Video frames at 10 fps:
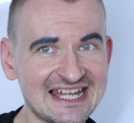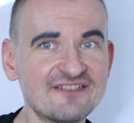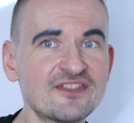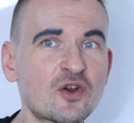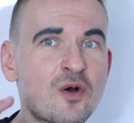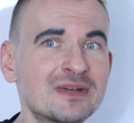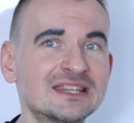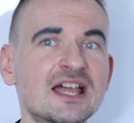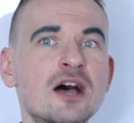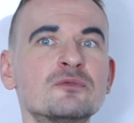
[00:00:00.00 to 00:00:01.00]
leave the
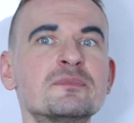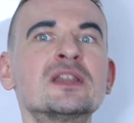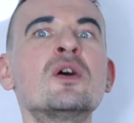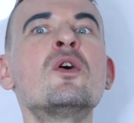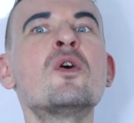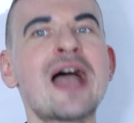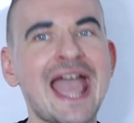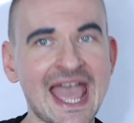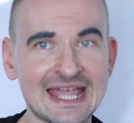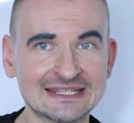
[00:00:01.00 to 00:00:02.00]
comment down below,
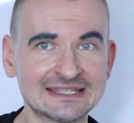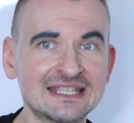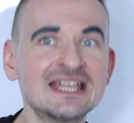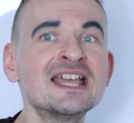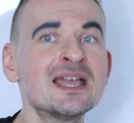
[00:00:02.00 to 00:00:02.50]
and